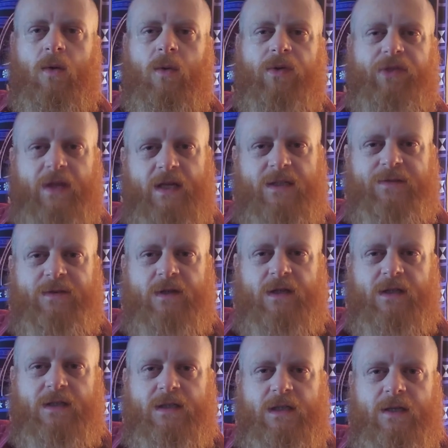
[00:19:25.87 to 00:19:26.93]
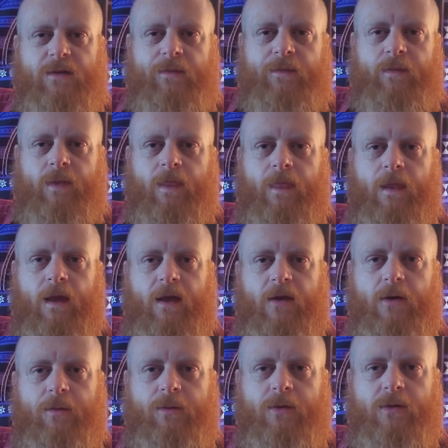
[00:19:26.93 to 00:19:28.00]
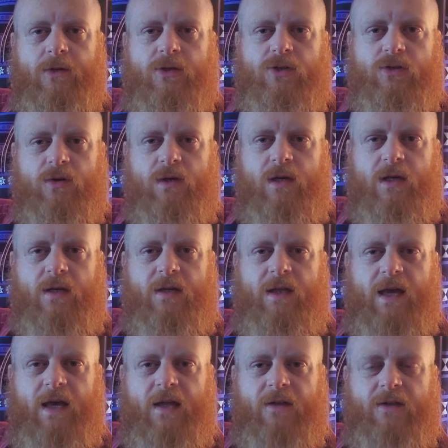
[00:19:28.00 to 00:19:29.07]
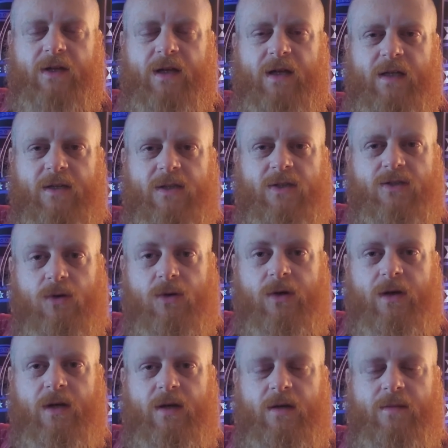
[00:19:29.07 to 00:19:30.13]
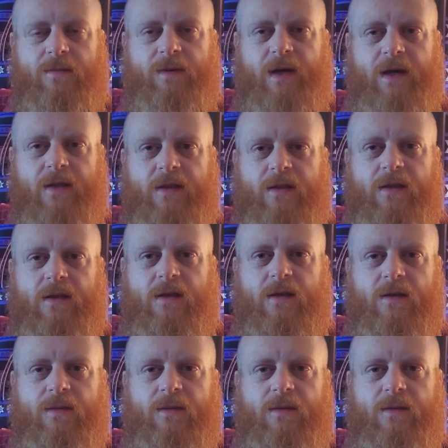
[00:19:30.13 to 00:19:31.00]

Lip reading: Well, thanks for listening. I hope you enjoyed that story by the